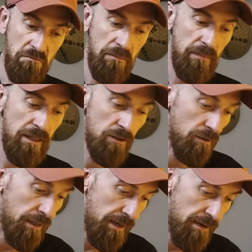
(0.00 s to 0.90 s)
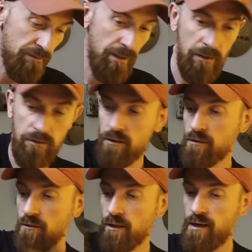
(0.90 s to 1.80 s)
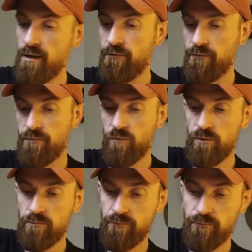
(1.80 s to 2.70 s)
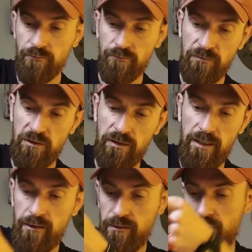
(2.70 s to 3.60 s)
That's all I have, guys. That's all I have. Boom. Okay.